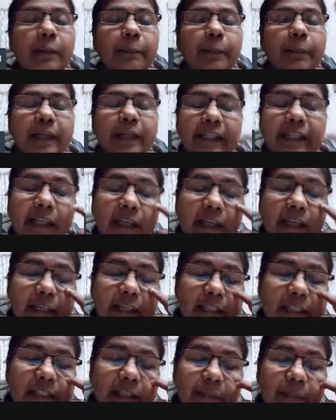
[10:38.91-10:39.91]
But here it
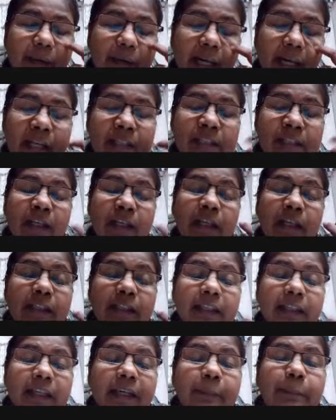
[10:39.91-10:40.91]
is given as
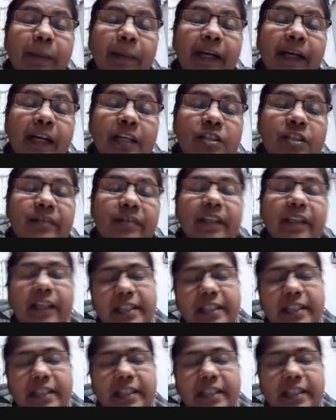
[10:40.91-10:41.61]
the dependence of the